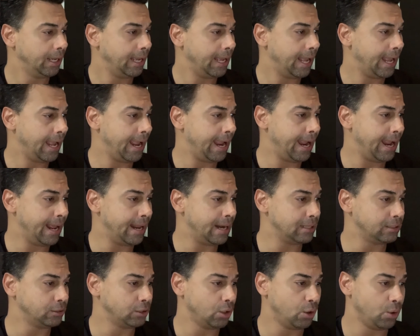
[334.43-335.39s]

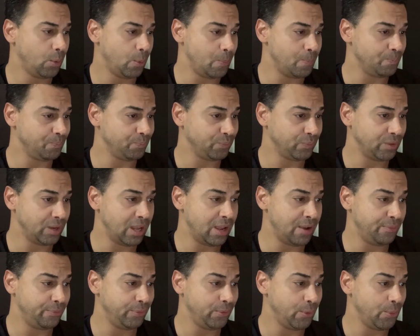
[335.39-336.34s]
And so
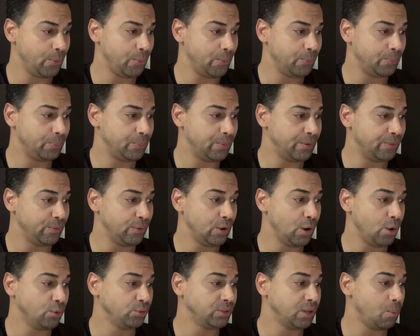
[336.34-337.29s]
if you
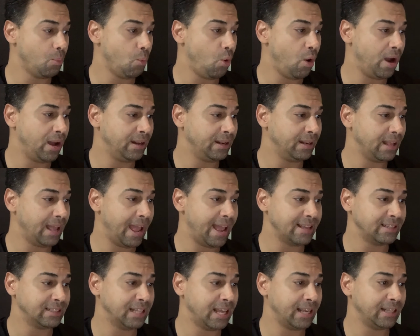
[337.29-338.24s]
know someone that
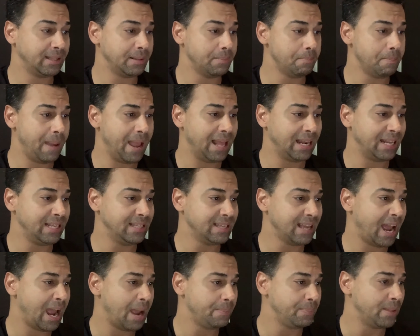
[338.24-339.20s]
has like the many
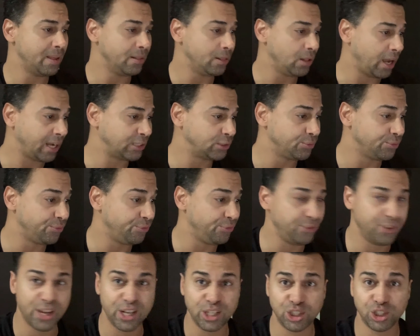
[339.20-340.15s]
type, that like to
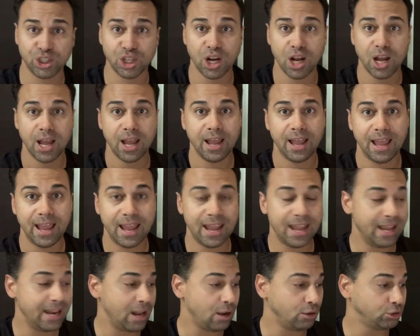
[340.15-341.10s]
fish
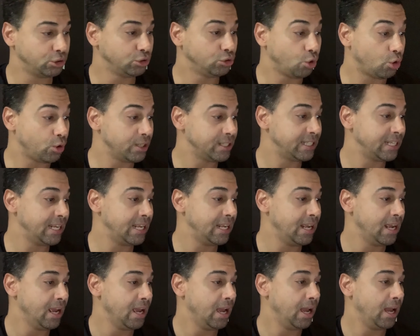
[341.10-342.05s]
and outdoorsy,
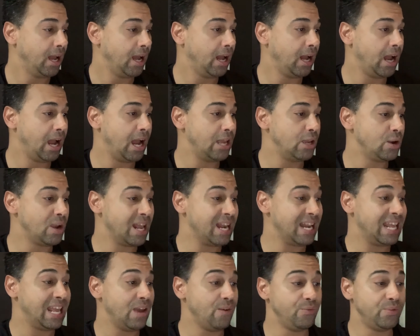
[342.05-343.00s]
you can
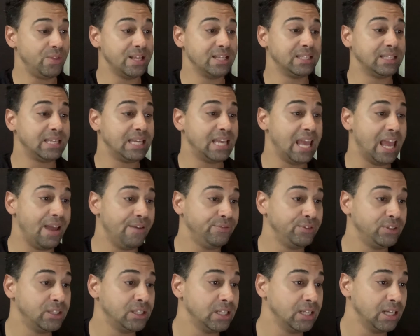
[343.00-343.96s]
give this
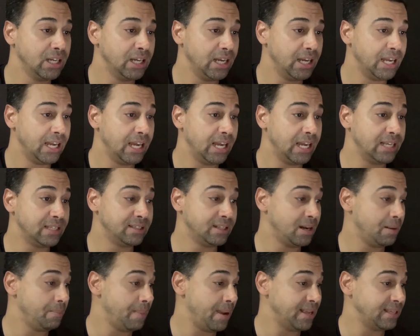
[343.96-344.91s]
gift. It's an
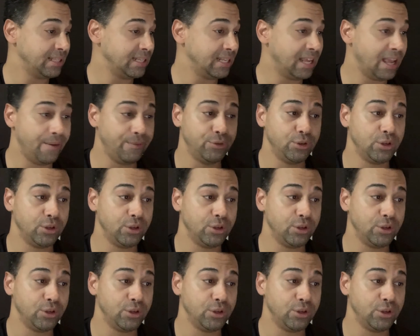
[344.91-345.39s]
amazing gift.